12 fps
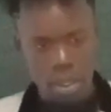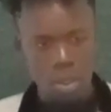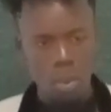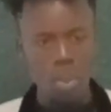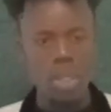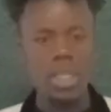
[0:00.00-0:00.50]

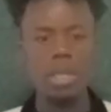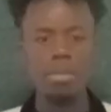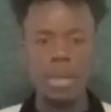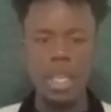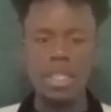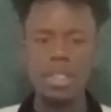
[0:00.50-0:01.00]
with 3
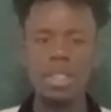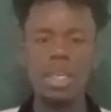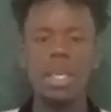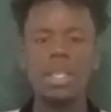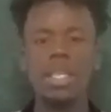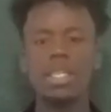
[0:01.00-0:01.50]
blades,
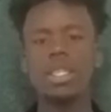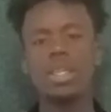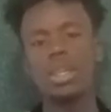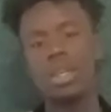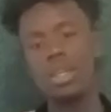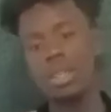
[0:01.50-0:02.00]

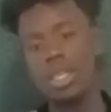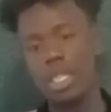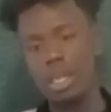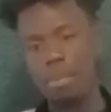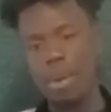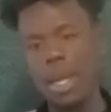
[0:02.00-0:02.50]
the
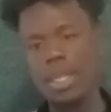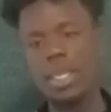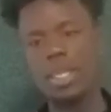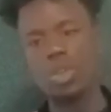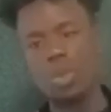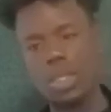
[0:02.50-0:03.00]
turbine
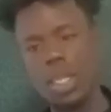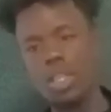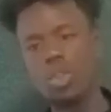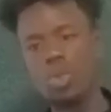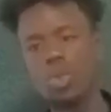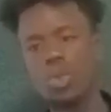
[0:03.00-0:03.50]
can
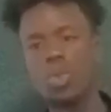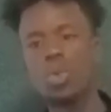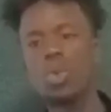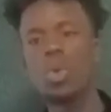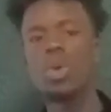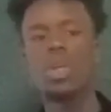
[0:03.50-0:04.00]
rotate due to